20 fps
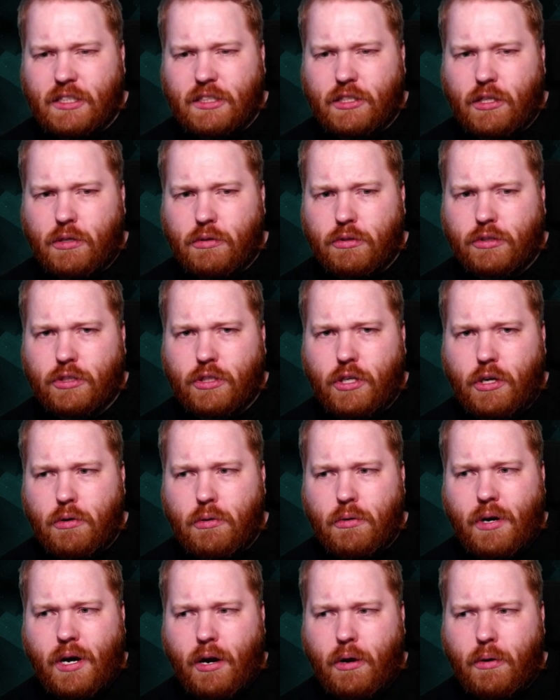don't
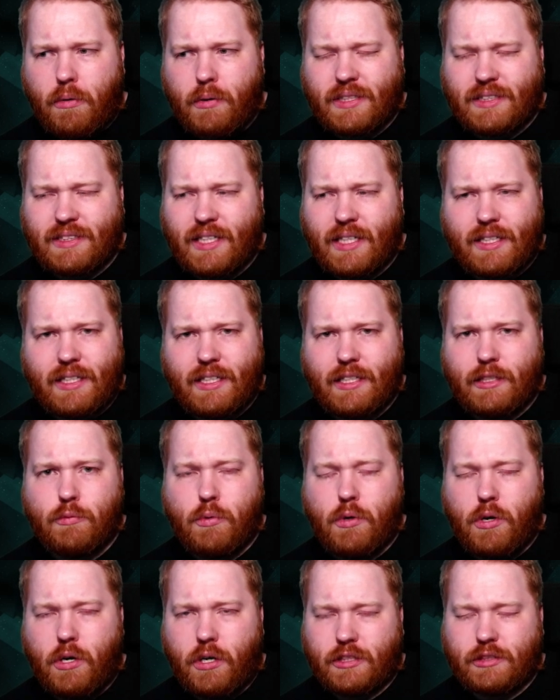know how exactly it
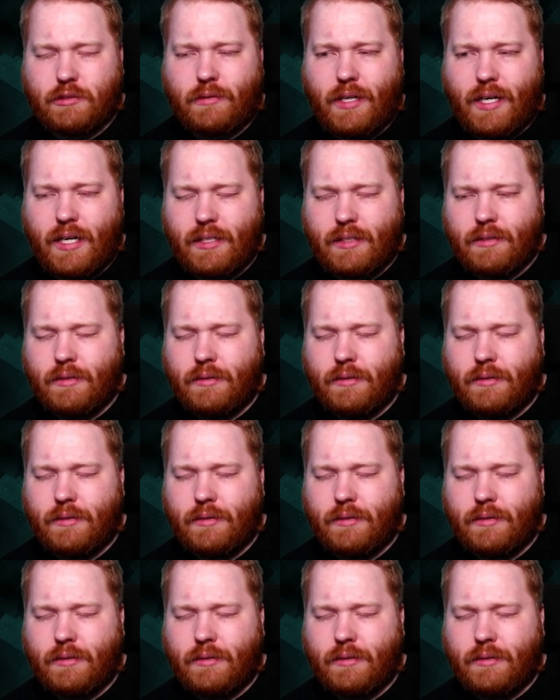works, right?